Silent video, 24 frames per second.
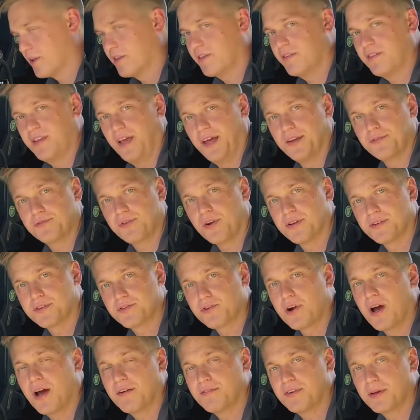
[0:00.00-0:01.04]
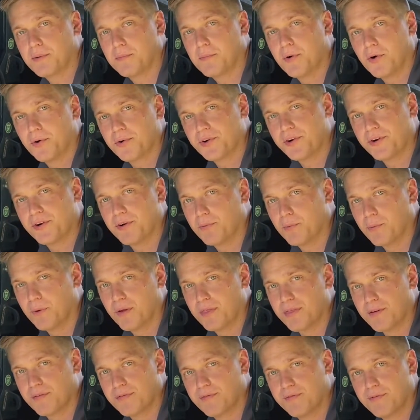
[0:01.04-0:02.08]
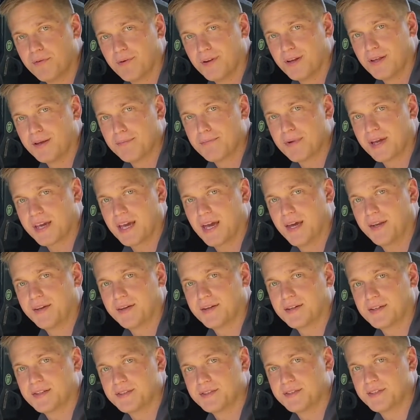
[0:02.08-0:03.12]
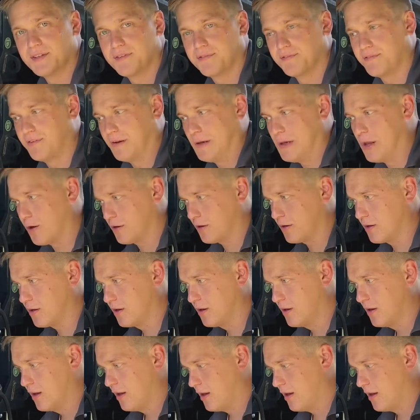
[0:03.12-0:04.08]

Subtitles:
central driving motor with a fully mechanical diff lock,